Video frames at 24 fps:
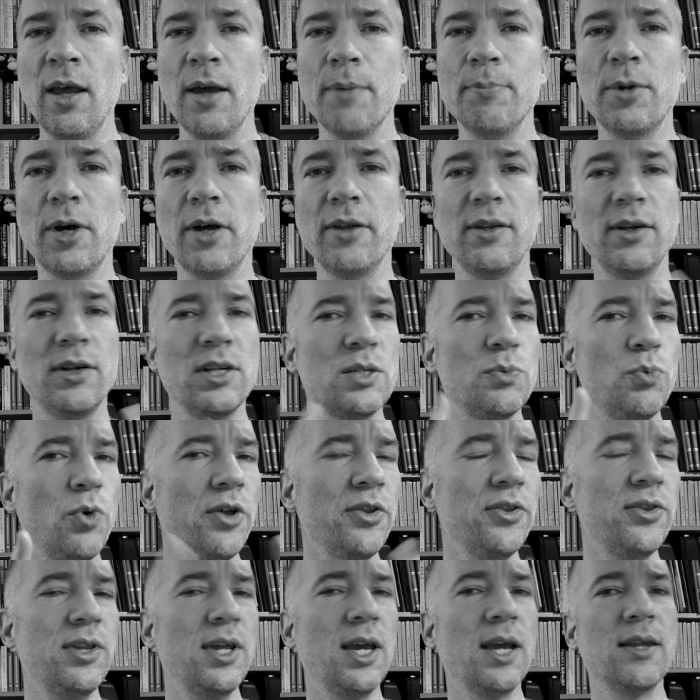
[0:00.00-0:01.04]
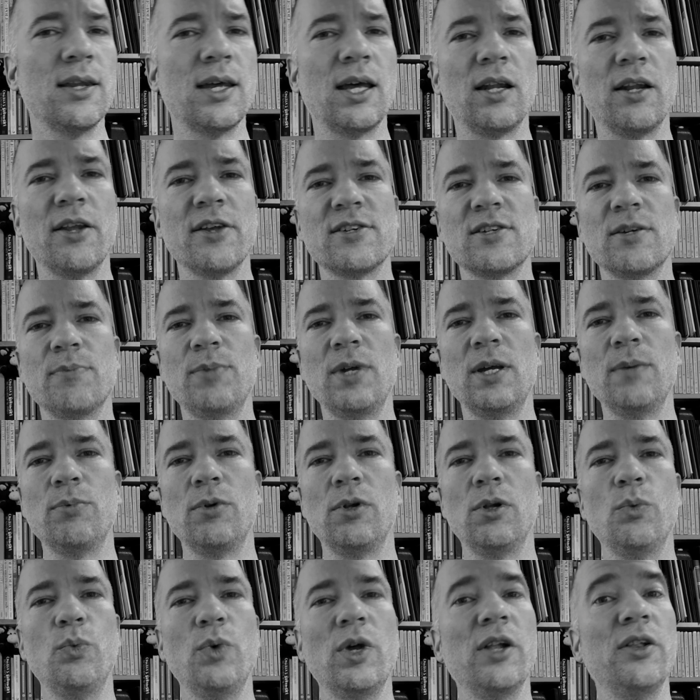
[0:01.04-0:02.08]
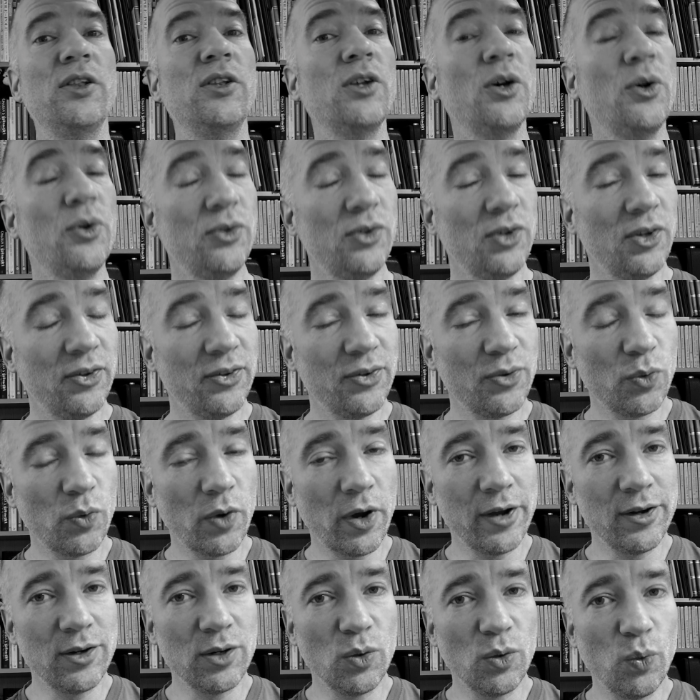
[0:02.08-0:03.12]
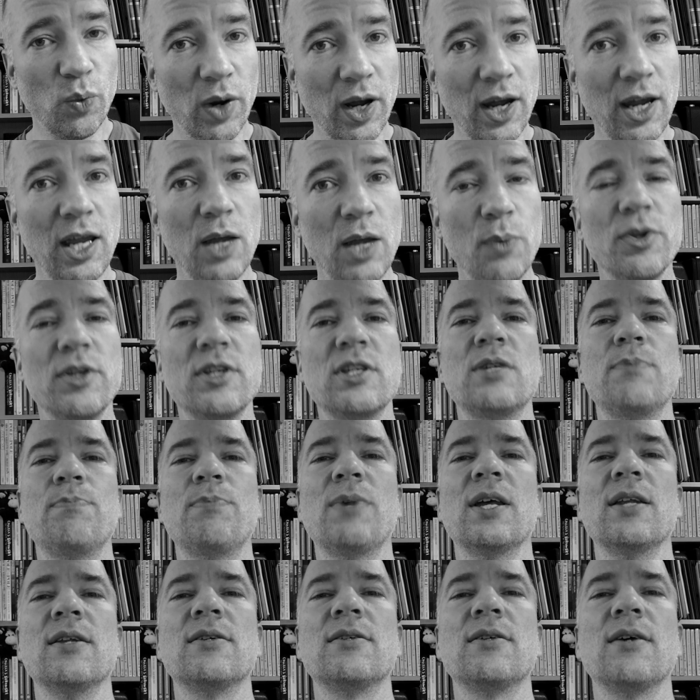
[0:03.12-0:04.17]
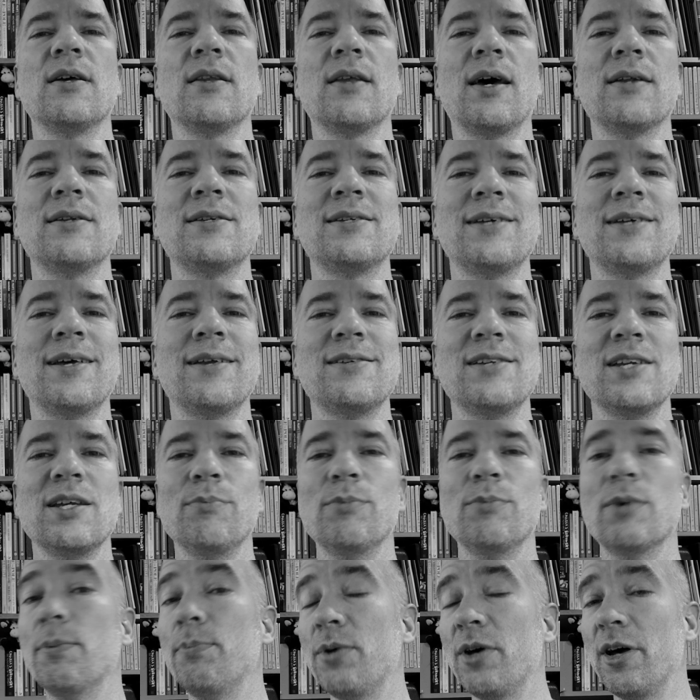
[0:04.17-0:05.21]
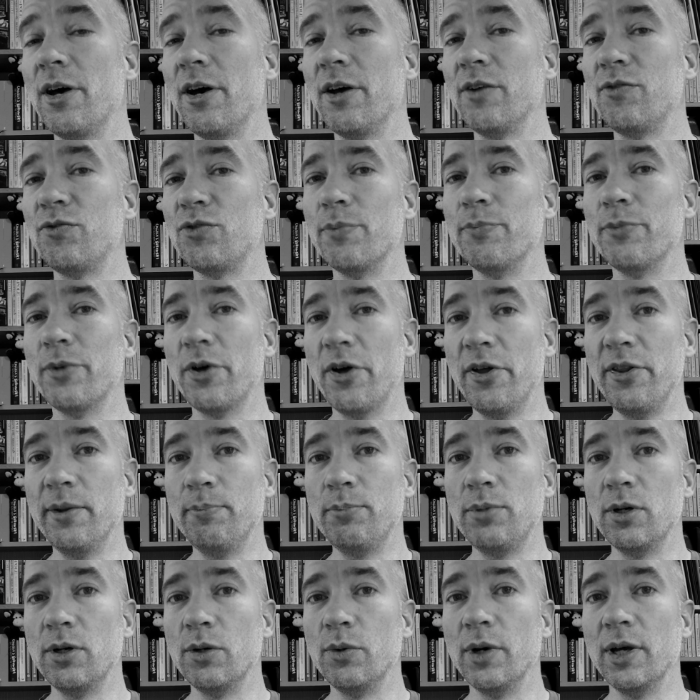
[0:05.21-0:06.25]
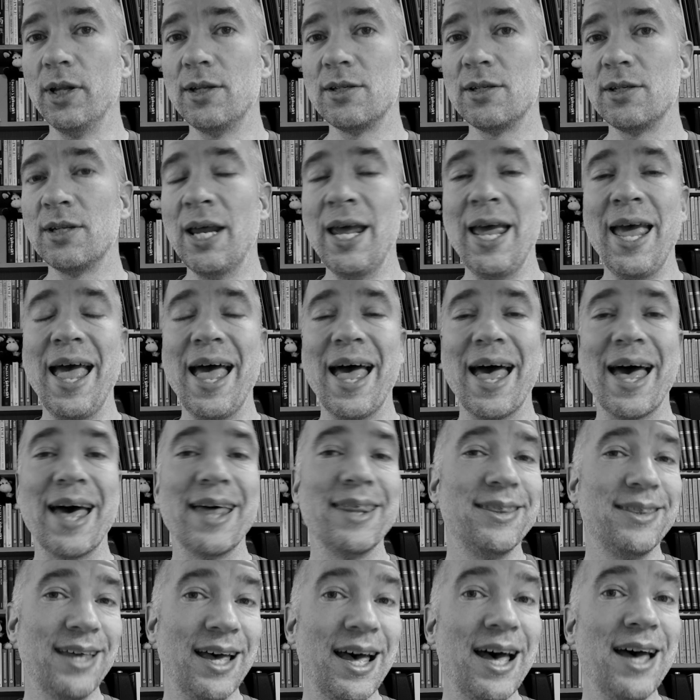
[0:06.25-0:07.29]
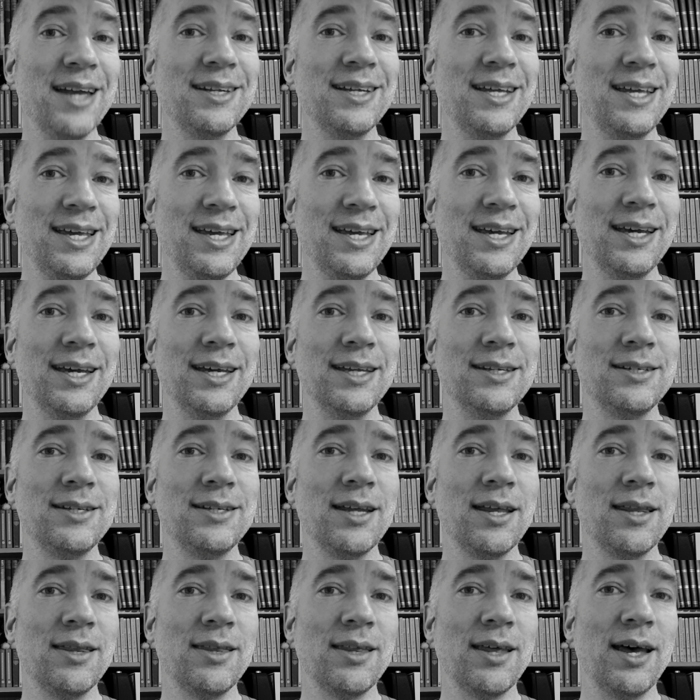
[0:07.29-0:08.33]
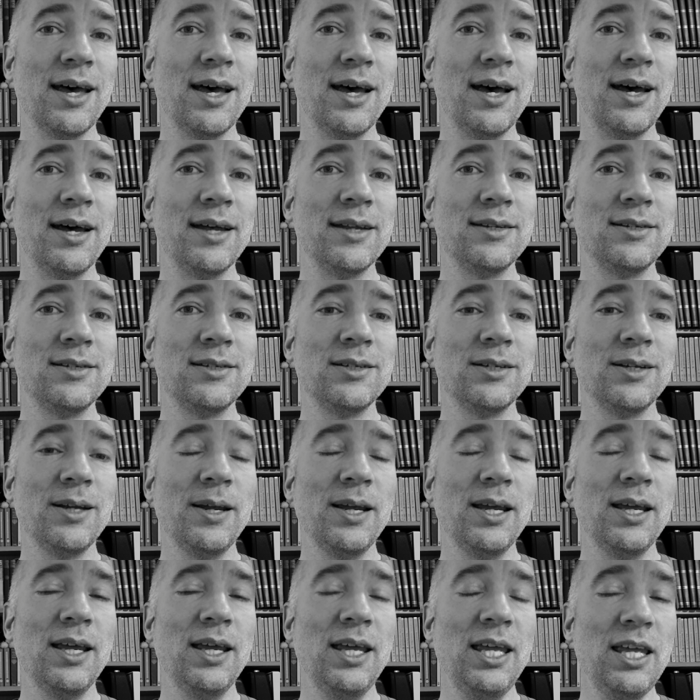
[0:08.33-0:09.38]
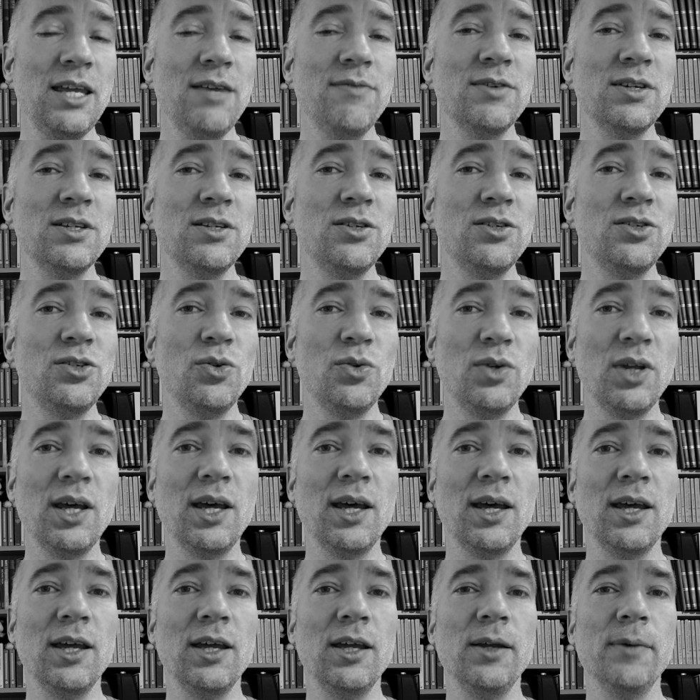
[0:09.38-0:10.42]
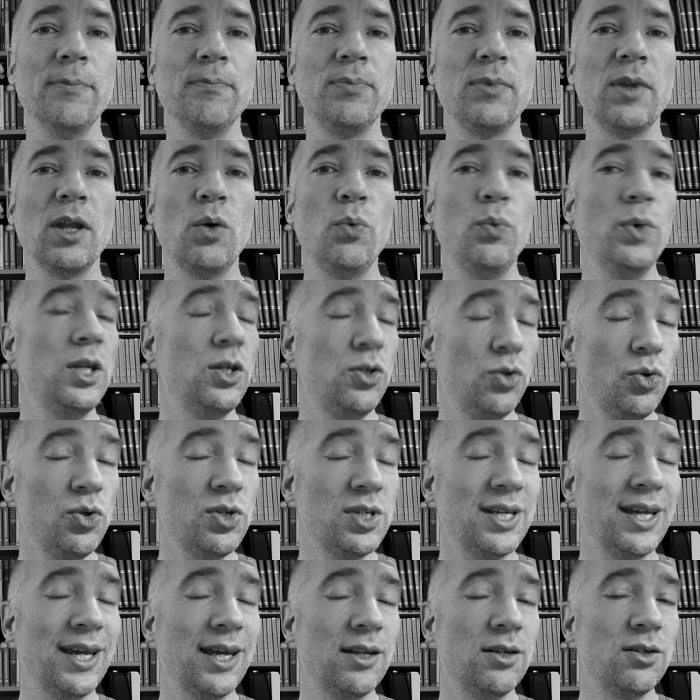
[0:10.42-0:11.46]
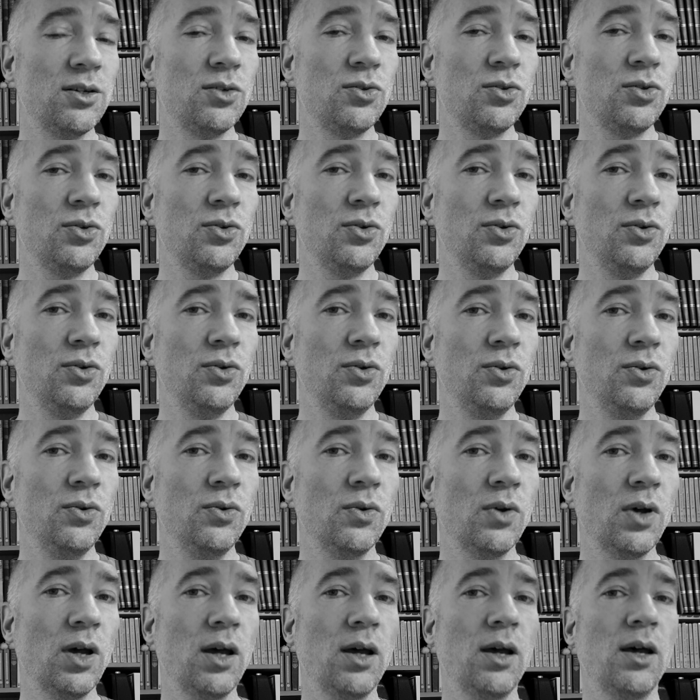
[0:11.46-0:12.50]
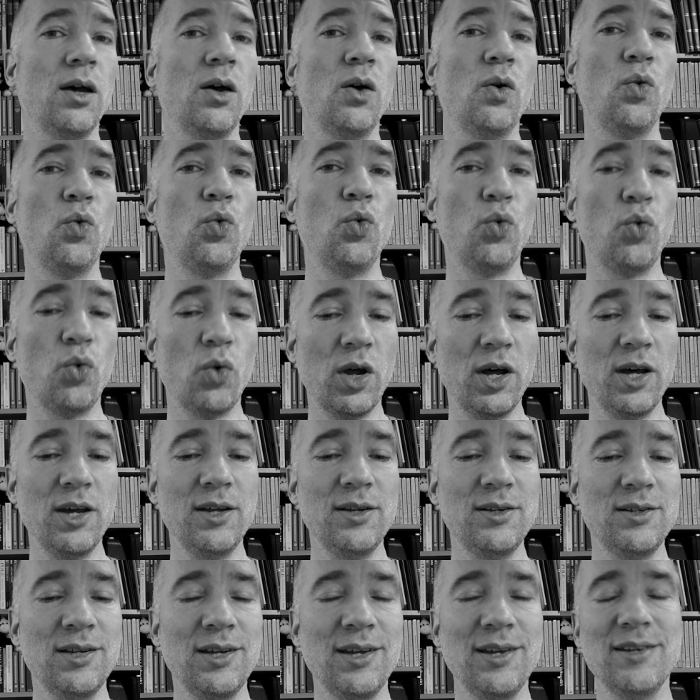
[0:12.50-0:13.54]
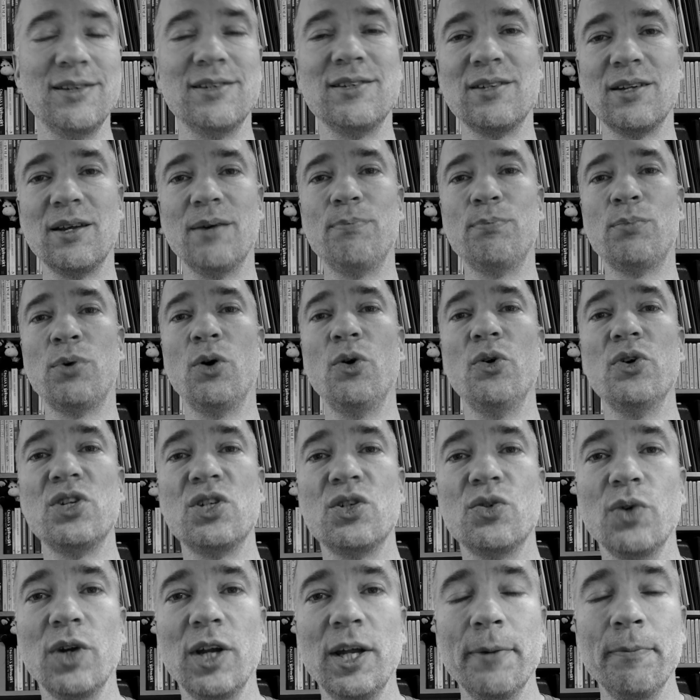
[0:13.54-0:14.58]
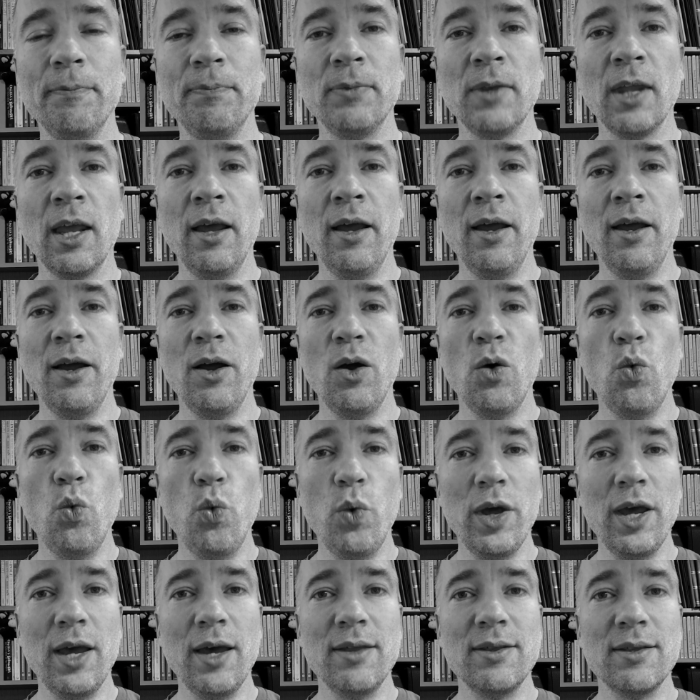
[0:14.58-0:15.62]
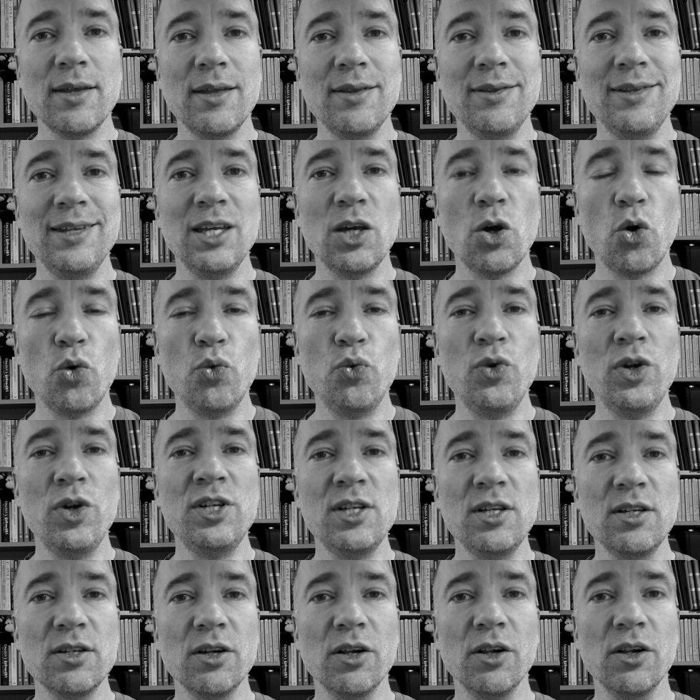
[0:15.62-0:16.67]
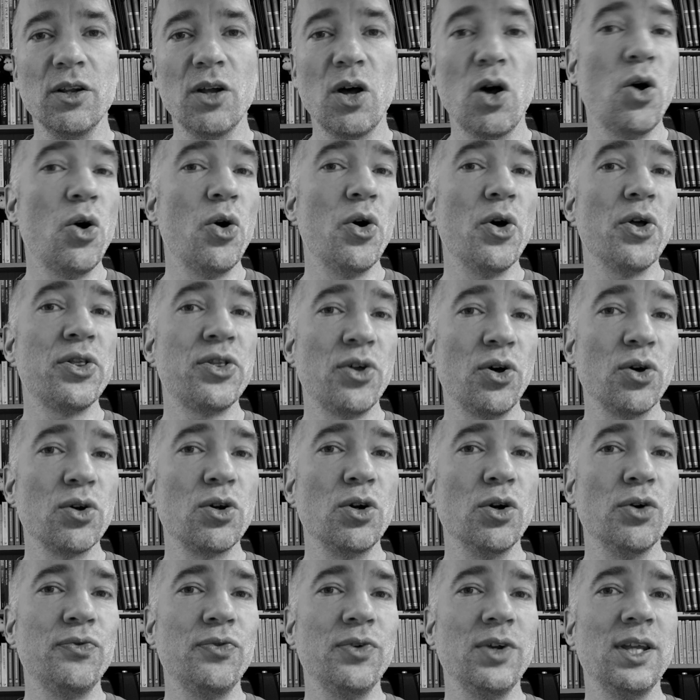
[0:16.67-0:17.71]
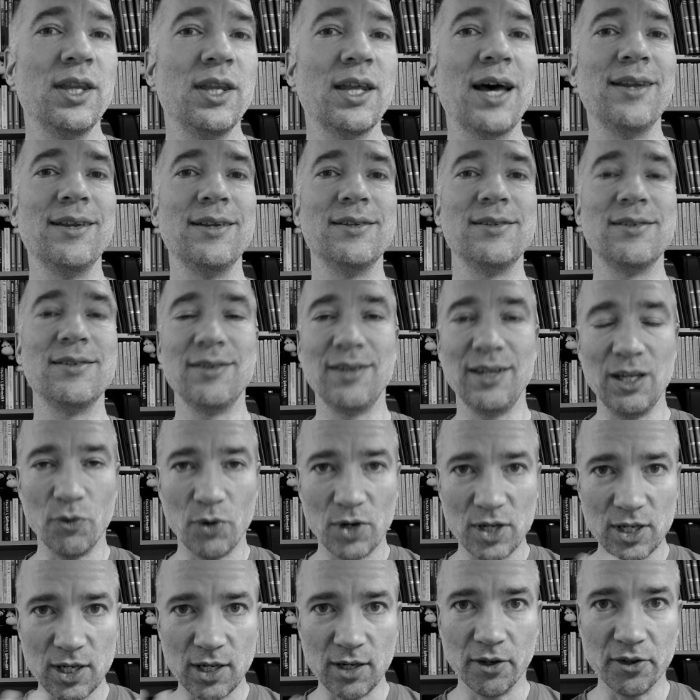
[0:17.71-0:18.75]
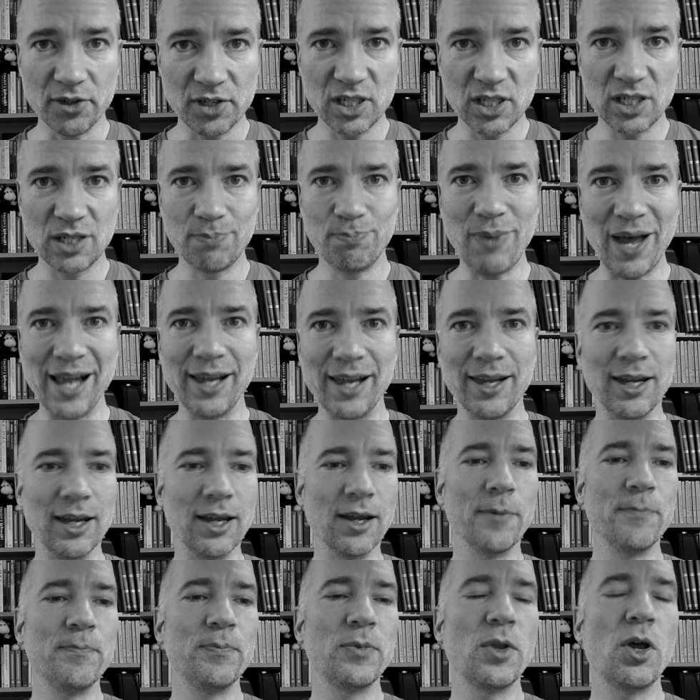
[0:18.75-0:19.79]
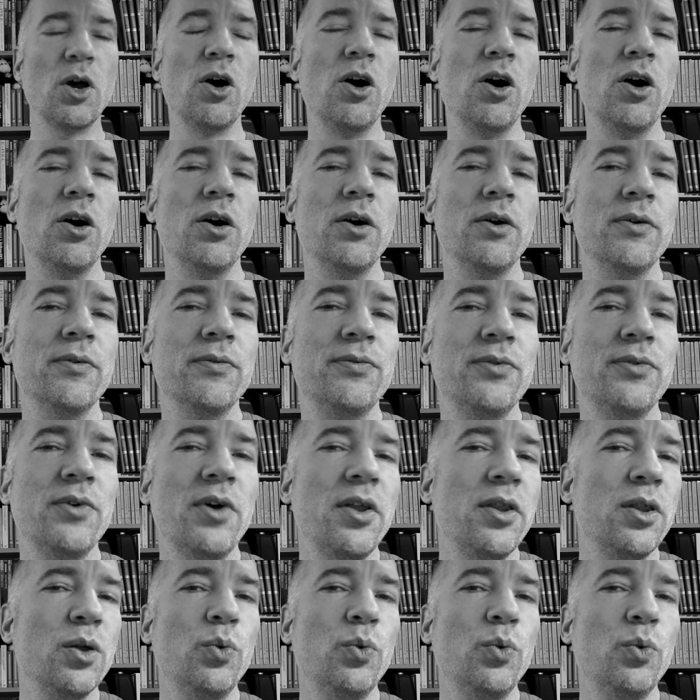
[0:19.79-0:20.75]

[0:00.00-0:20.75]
But there's one thing that lots of people will notice right away with Spenser that sets him apart from other poets, and that is that even today we do tend to write his poetry with the original orthography, that is, the original spelling of the